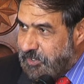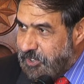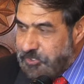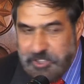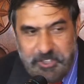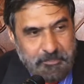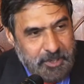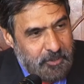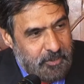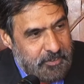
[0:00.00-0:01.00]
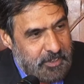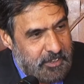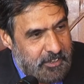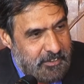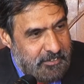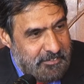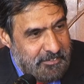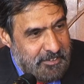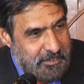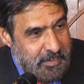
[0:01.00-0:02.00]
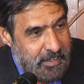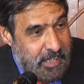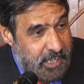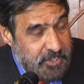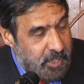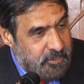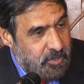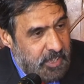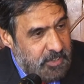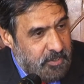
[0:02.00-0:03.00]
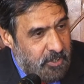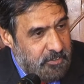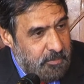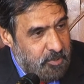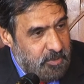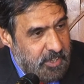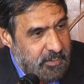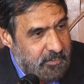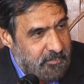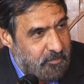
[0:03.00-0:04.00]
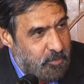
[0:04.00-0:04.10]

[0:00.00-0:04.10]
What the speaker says: The GDP of Asia today is contributing